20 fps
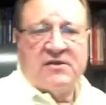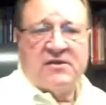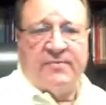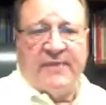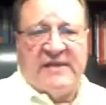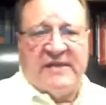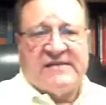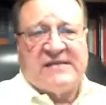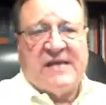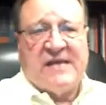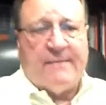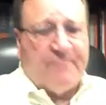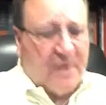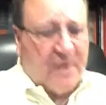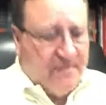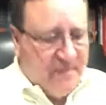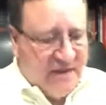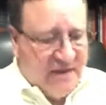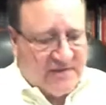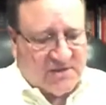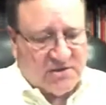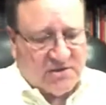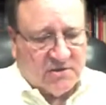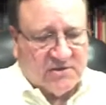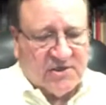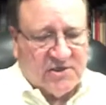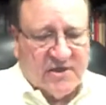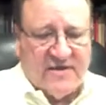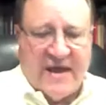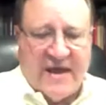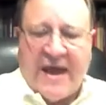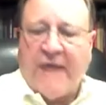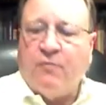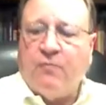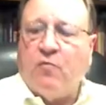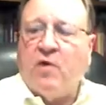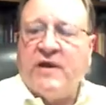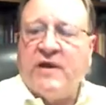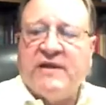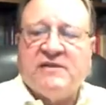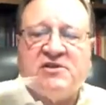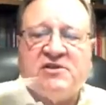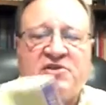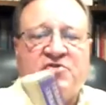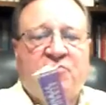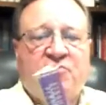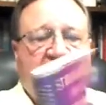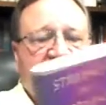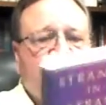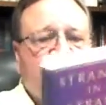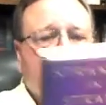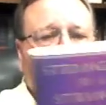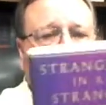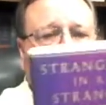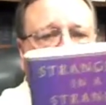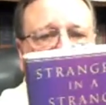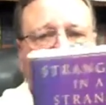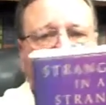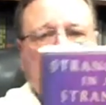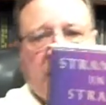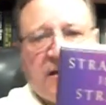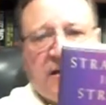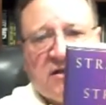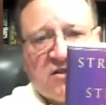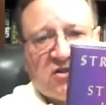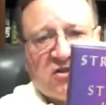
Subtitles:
to be supplemental to that. One is Strangers in a